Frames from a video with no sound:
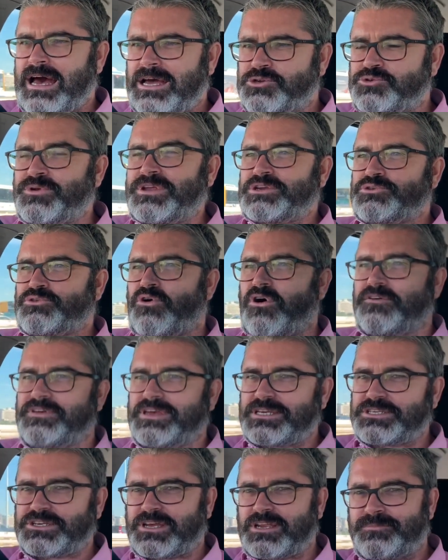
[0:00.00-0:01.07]
drink driving
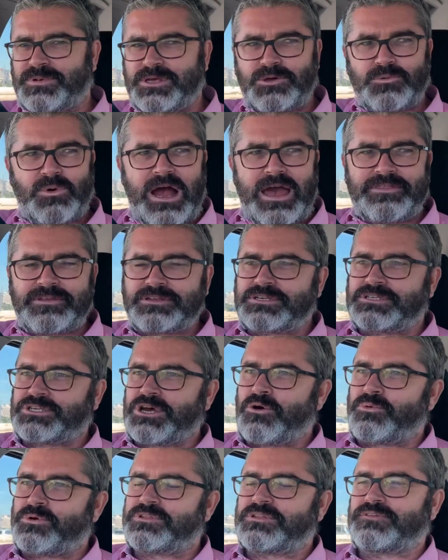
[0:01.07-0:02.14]
isn't going to be the way that it's
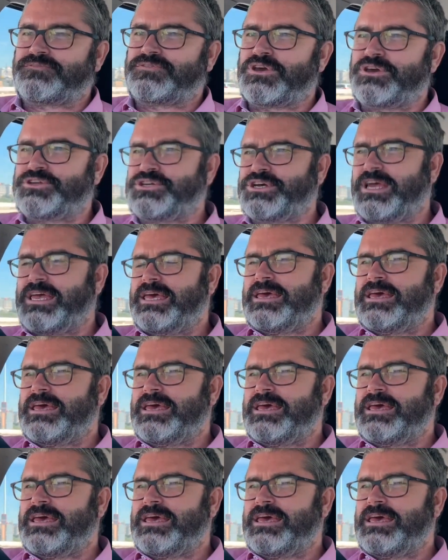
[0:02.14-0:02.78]
dealt with in the future.